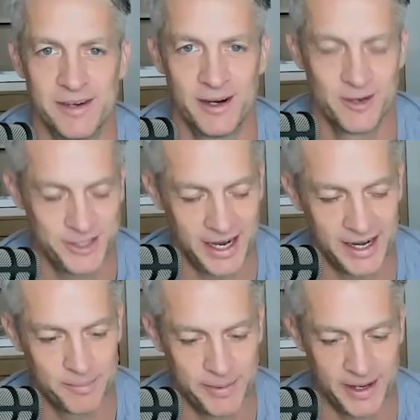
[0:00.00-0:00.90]
and
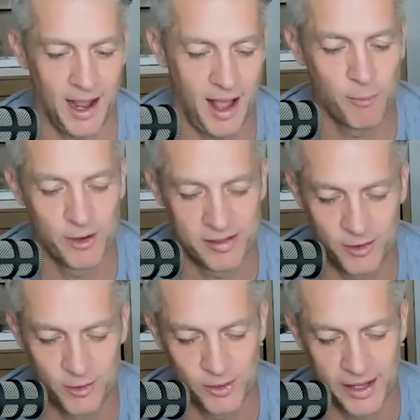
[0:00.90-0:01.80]
energetic but I, I'm with
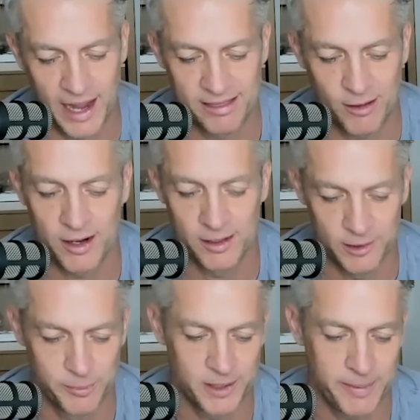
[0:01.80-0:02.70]
you like I thought a
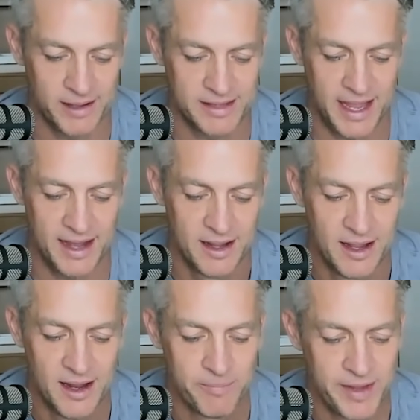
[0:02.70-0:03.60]
little bit about that
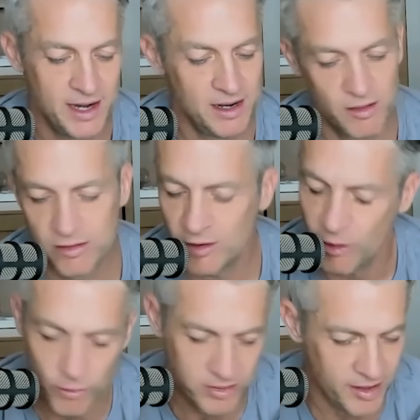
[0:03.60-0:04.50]
it the
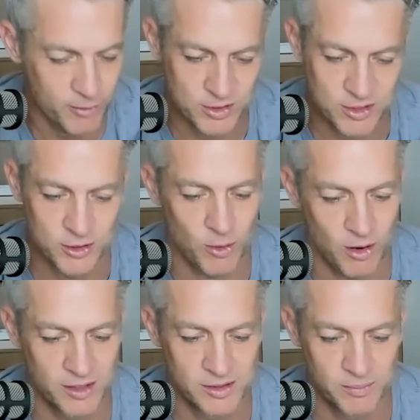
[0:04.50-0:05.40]
whole thing was so
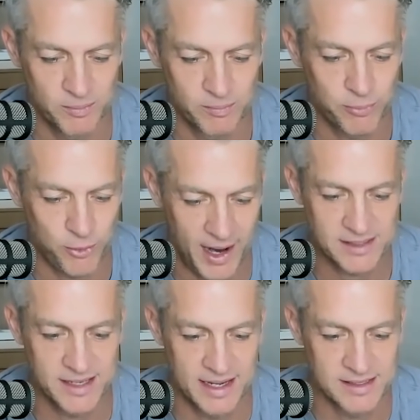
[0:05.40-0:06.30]
hard to
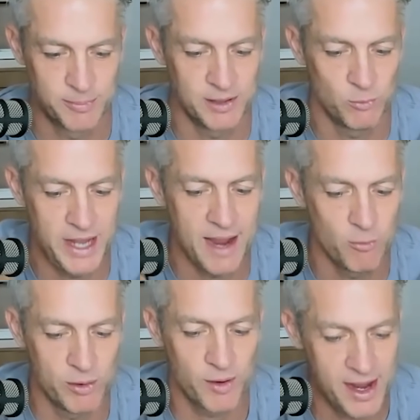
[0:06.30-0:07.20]
process, but we
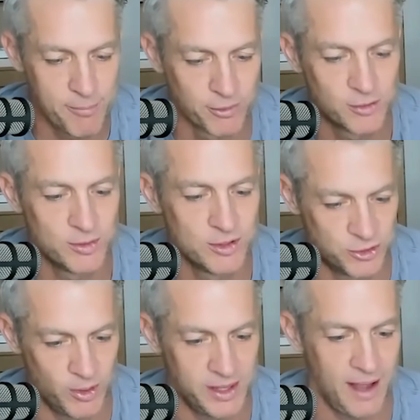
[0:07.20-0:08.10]
we were able to
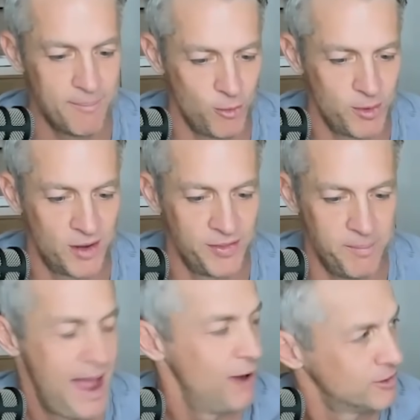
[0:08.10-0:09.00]
enjoy that moment on the
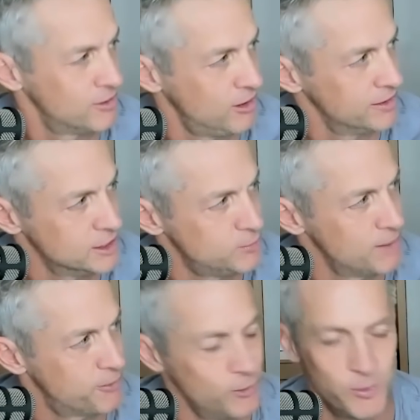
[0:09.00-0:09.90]
mat with all of these
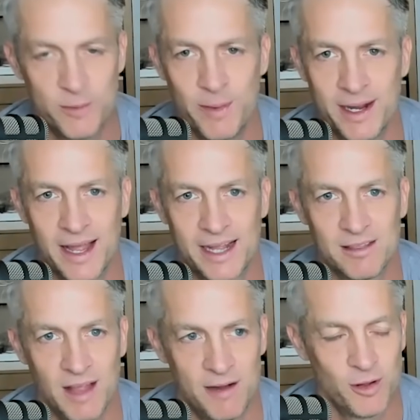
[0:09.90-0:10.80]
people who we'd made like
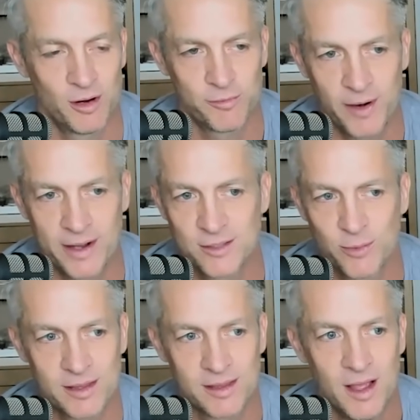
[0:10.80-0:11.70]
lifelong friends
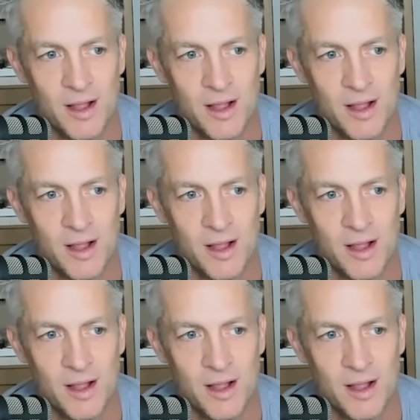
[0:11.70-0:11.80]
with.